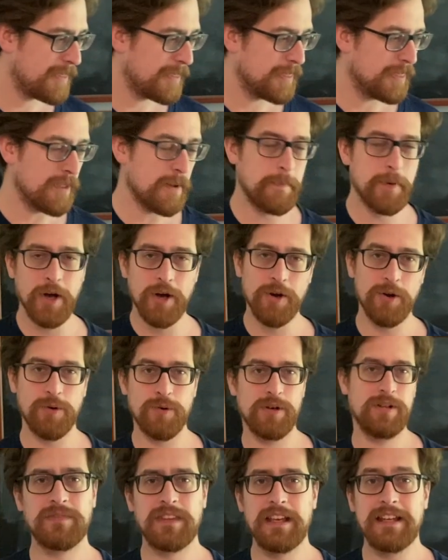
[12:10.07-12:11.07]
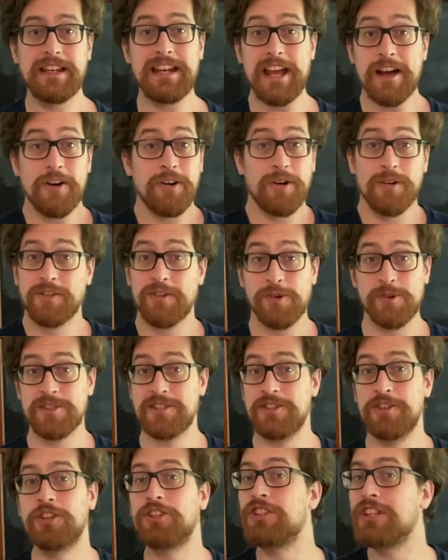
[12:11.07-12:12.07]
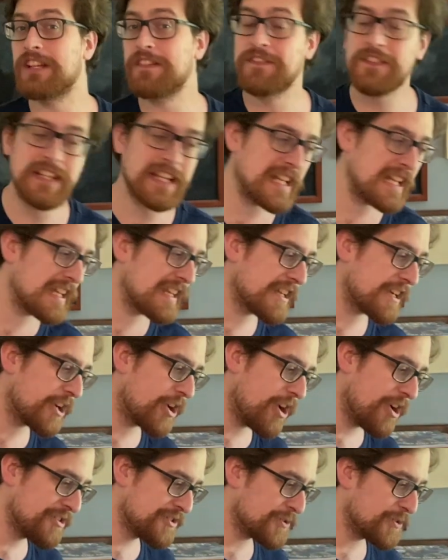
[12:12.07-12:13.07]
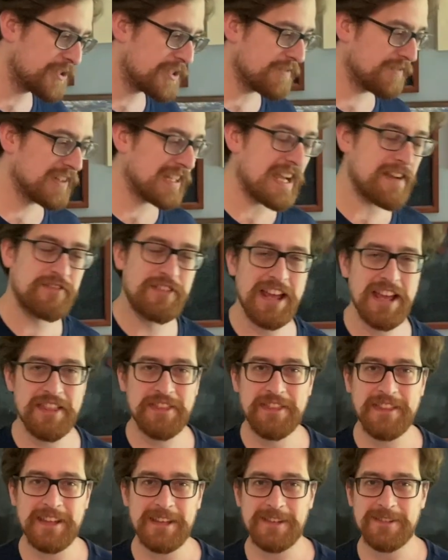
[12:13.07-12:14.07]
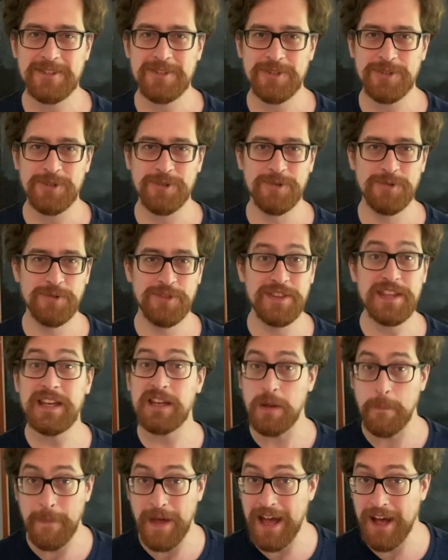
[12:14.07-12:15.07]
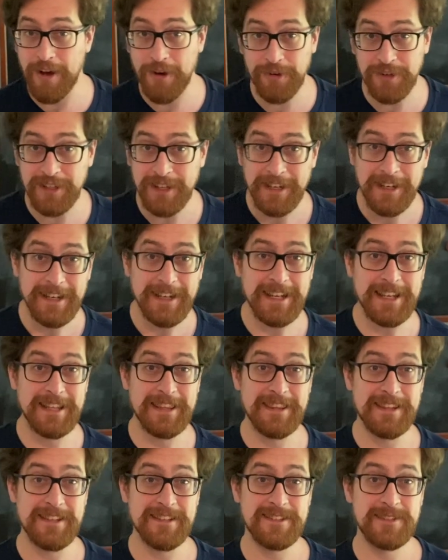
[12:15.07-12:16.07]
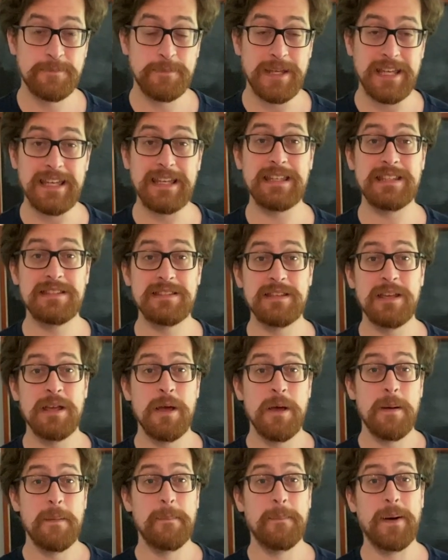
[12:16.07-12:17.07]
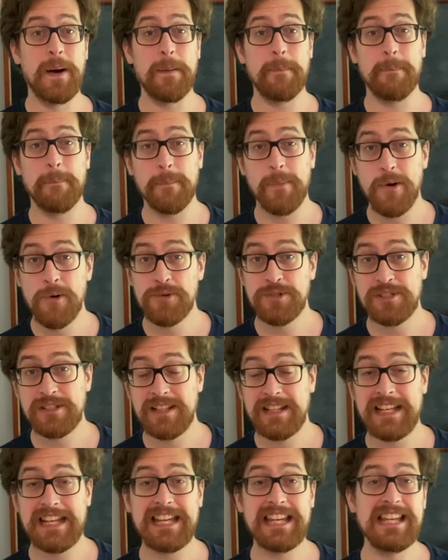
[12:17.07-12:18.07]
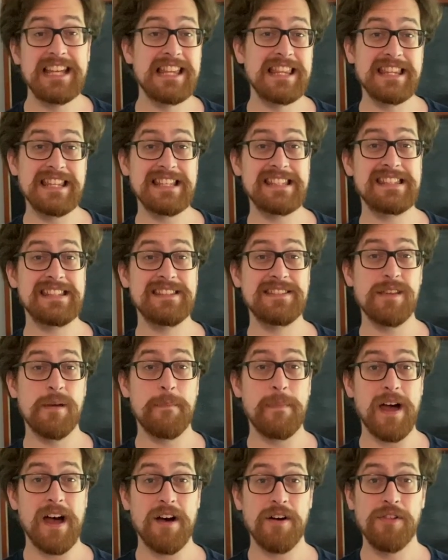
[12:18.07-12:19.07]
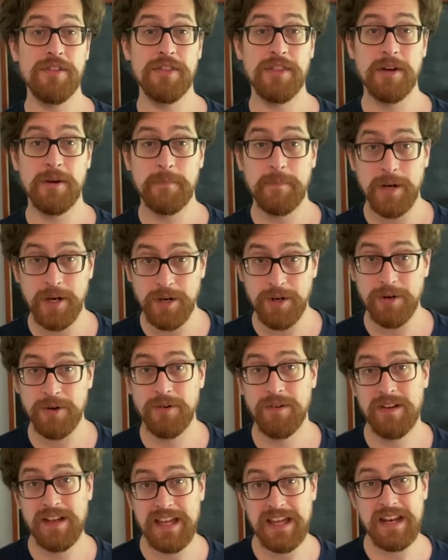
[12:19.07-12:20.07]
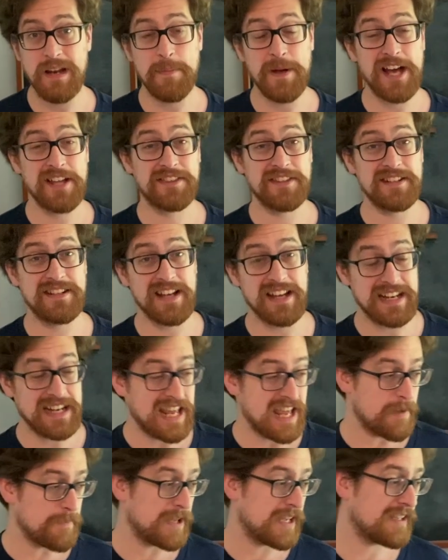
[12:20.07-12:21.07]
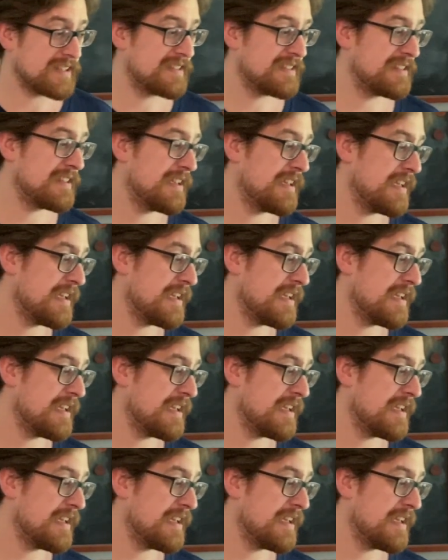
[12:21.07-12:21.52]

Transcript: The bow. Now, of course, there's shifting, there are all sorts of left-hand things to think about in this piece, but mostly this is about the bow and about the dynamics.